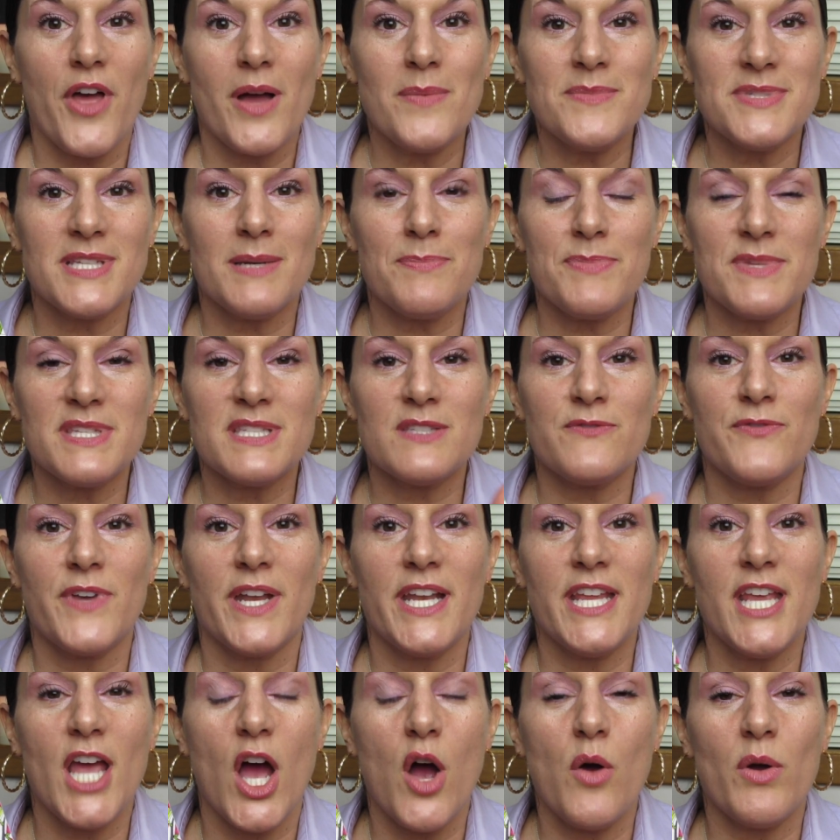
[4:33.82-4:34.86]
Thumbs up this
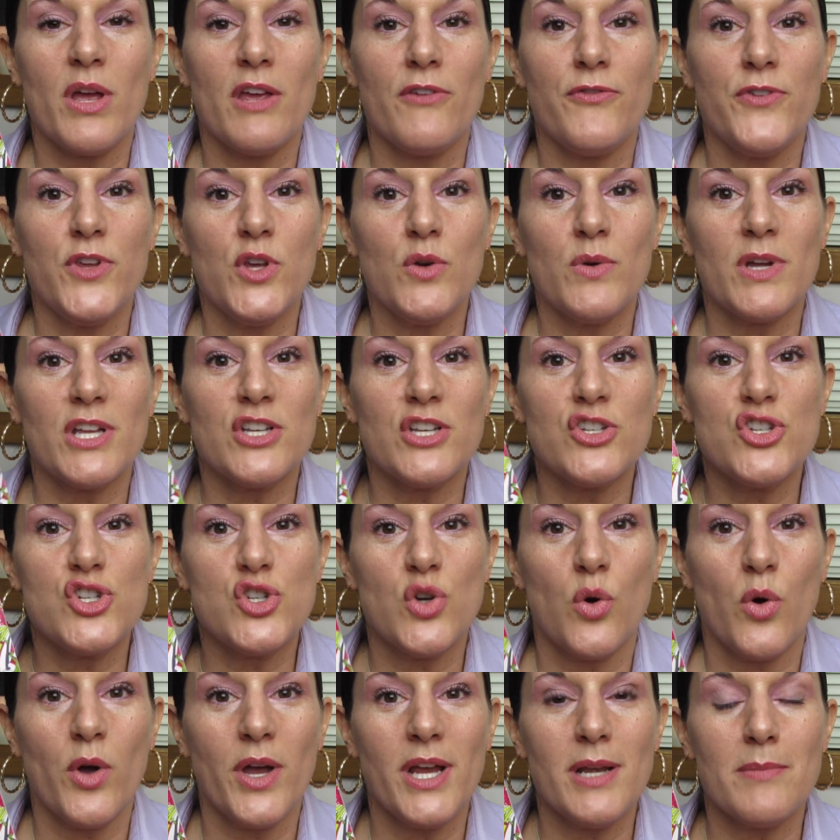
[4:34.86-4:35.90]
video if you
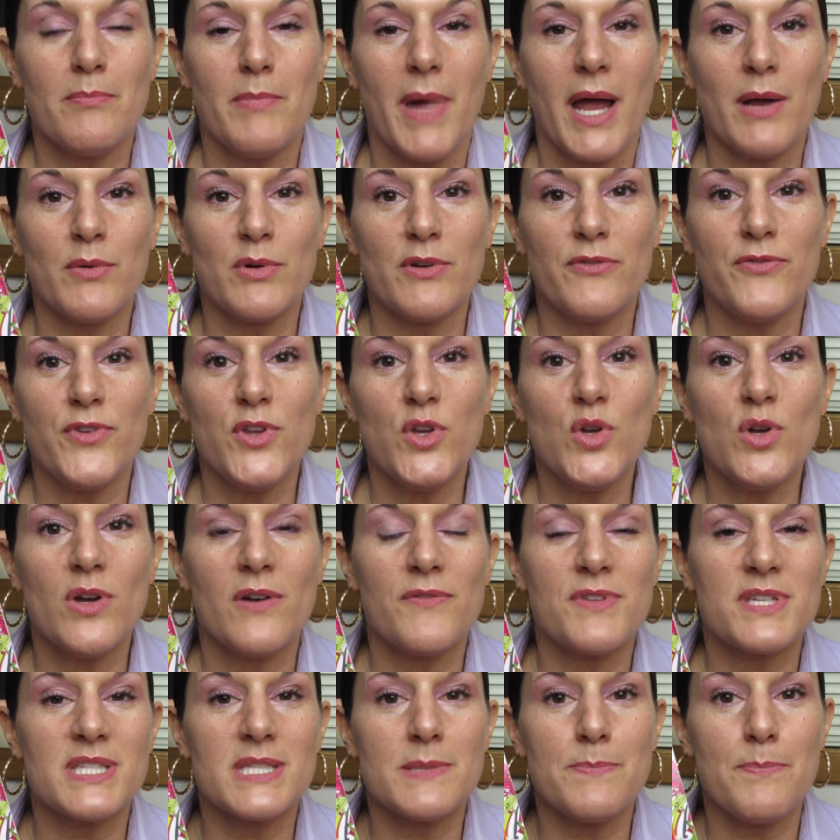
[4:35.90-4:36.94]
enjoyed my review of
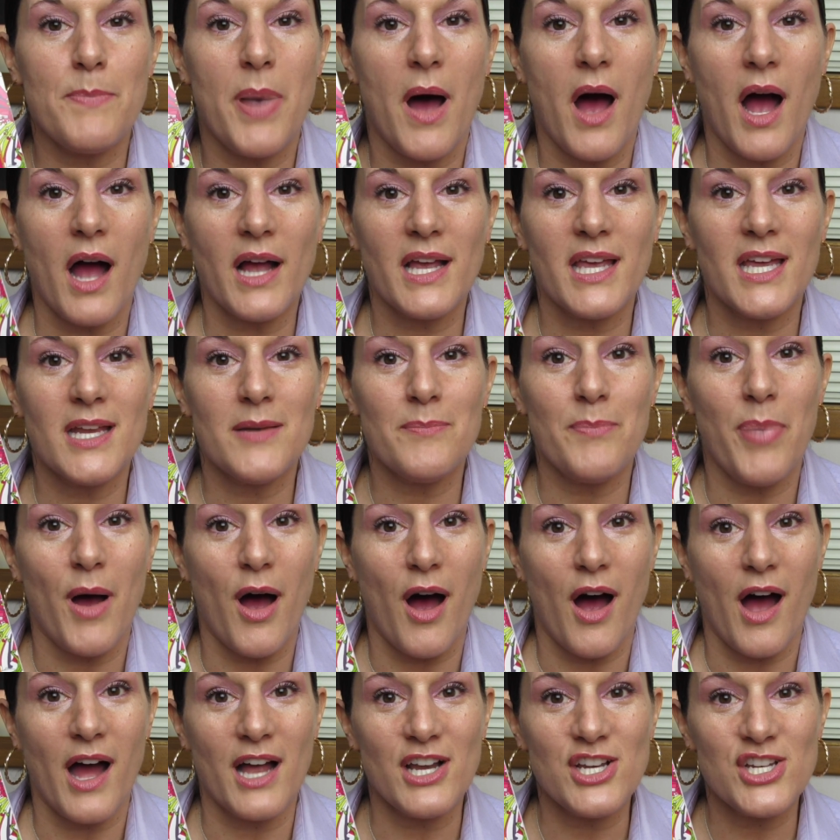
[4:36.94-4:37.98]
this Pocket
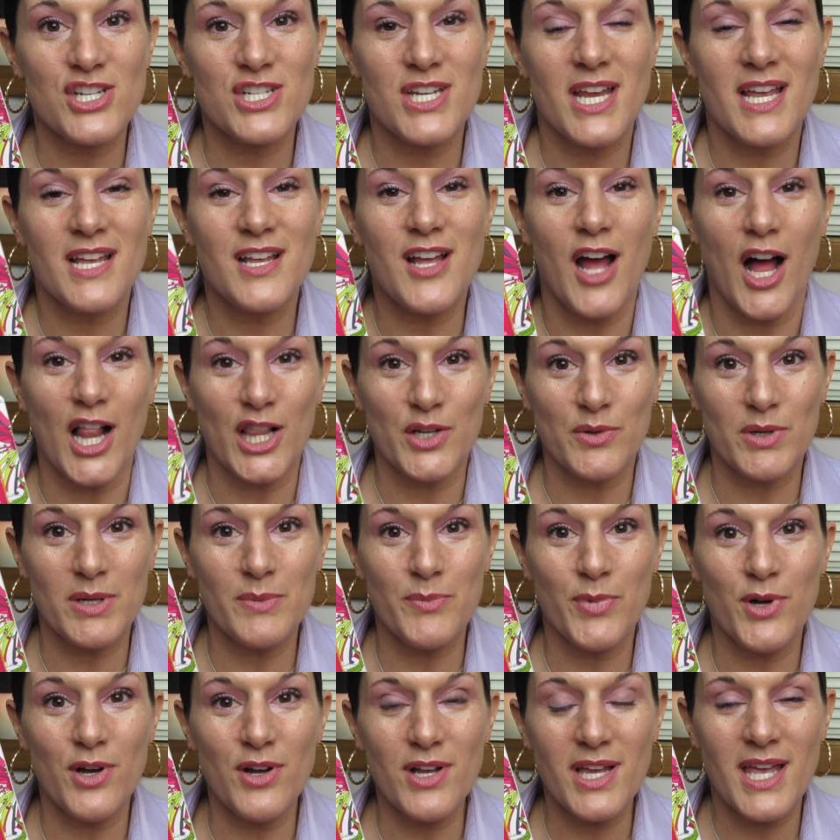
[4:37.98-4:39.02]
Posh
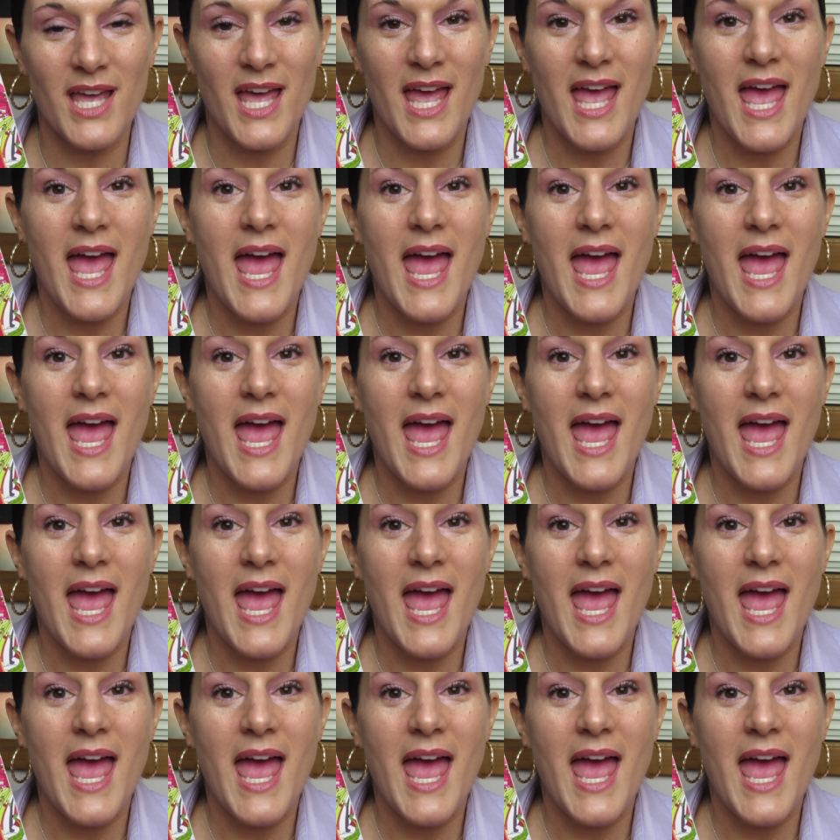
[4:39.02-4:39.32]
coloring book